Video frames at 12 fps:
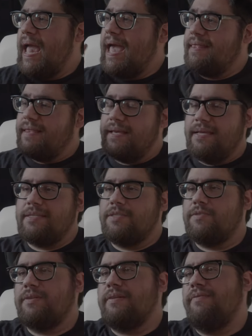at the
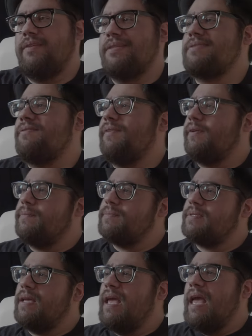history of these
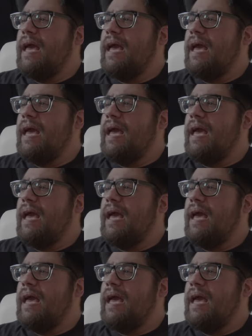films